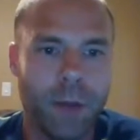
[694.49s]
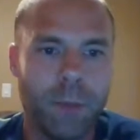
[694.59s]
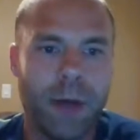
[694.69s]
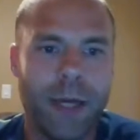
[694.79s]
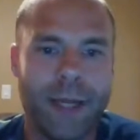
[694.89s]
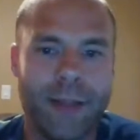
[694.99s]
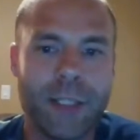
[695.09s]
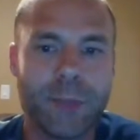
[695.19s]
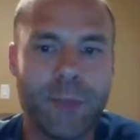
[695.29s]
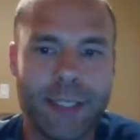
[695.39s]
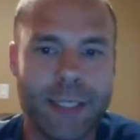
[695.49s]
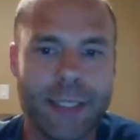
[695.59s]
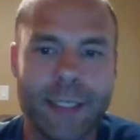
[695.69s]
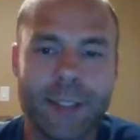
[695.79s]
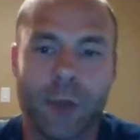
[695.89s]
But in this
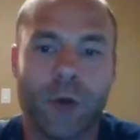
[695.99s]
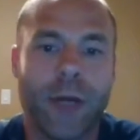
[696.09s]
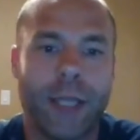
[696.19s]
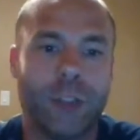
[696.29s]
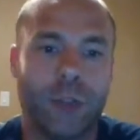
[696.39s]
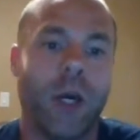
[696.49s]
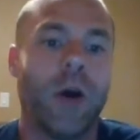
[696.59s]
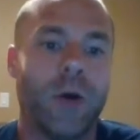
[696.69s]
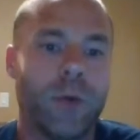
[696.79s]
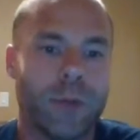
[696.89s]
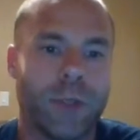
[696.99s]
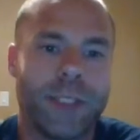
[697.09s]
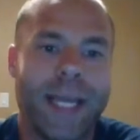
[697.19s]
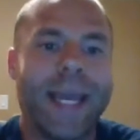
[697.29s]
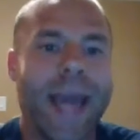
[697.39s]
business, it's learn as you go. So
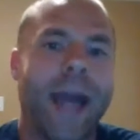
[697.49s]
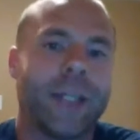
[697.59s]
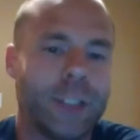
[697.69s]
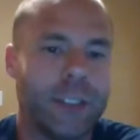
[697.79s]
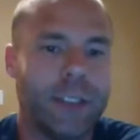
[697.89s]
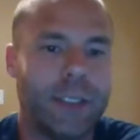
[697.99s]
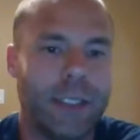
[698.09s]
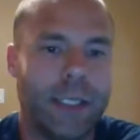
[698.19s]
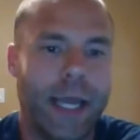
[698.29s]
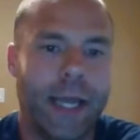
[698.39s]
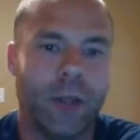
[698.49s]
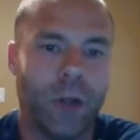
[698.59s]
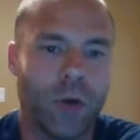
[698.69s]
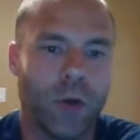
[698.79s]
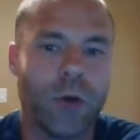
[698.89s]
take action and
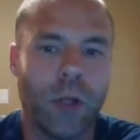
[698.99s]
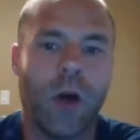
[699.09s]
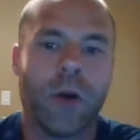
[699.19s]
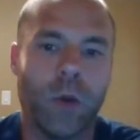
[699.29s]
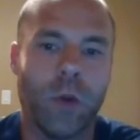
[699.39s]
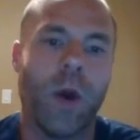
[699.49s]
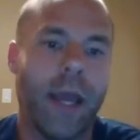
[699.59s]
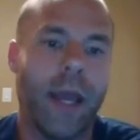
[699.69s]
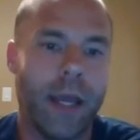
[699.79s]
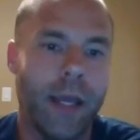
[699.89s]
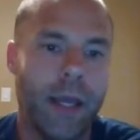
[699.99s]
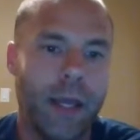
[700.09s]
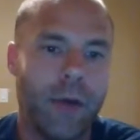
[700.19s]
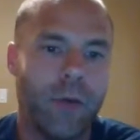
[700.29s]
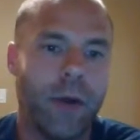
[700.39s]
learn along the way,
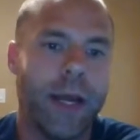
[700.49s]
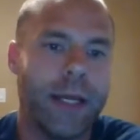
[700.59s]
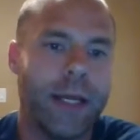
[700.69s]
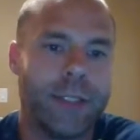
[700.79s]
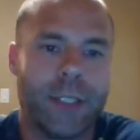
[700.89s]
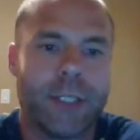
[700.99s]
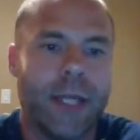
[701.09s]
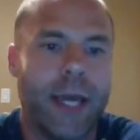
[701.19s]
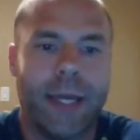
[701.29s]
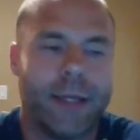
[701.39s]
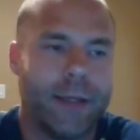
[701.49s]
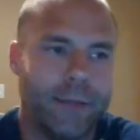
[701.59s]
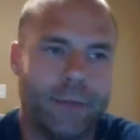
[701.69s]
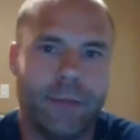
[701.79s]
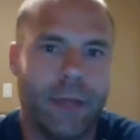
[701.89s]
right? It's just like
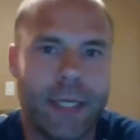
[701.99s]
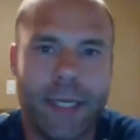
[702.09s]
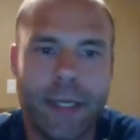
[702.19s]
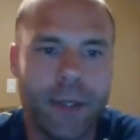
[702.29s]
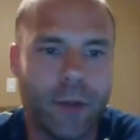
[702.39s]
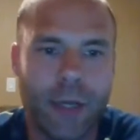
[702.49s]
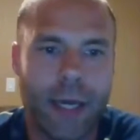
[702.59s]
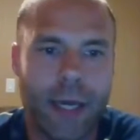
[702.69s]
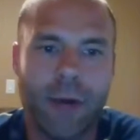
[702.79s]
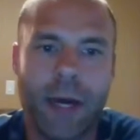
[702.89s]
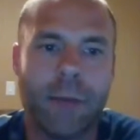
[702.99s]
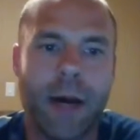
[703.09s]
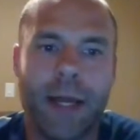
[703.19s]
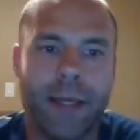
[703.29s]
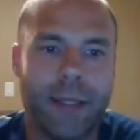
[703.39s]
a kid learning how to ride a
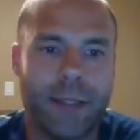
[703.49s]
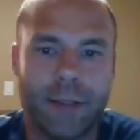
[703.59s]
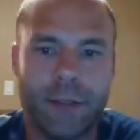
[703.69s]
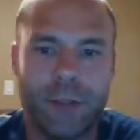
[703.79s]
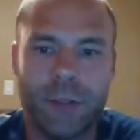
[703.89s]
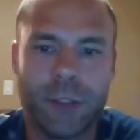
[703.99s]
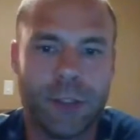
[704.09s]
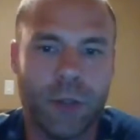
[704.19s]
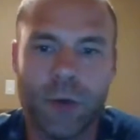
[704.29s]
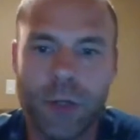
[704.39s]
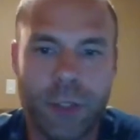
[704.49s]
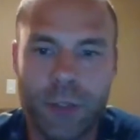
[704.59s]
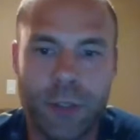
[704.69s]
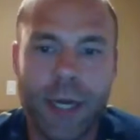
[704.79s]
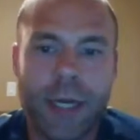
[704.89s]
bike. You just learn,
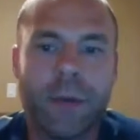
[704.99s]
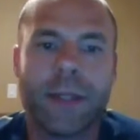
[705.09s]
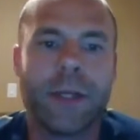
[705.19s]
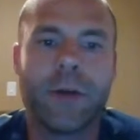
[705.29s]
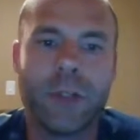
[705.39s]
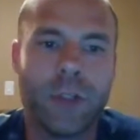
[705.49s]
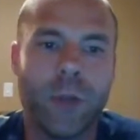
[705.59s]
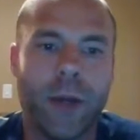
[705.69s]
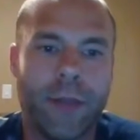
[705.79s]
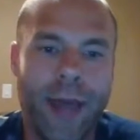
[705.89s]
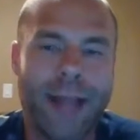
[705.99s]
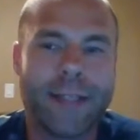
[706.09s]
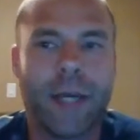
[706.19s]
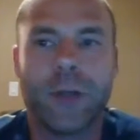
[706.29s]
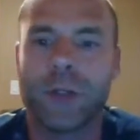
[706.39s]
you got to go out there and do it.
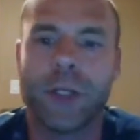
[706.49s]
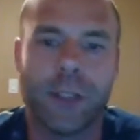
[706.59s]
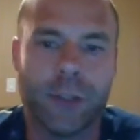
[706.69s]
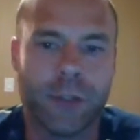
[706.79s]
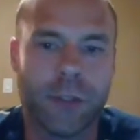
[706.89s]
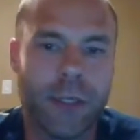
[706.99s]
That's how you're going to learn.